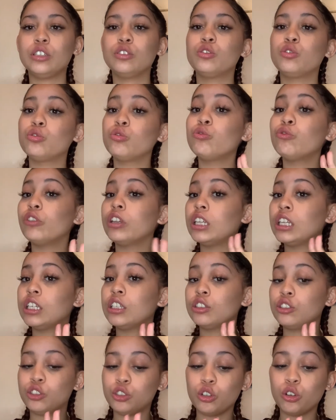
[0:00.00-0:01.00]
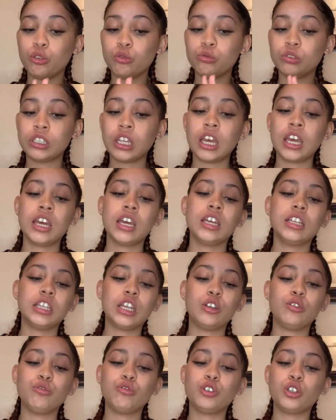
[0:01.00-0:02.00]
two really good shows
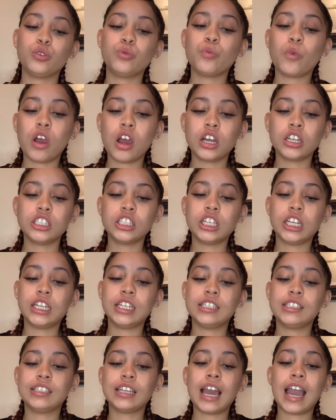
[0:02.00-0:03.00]
that you should watch is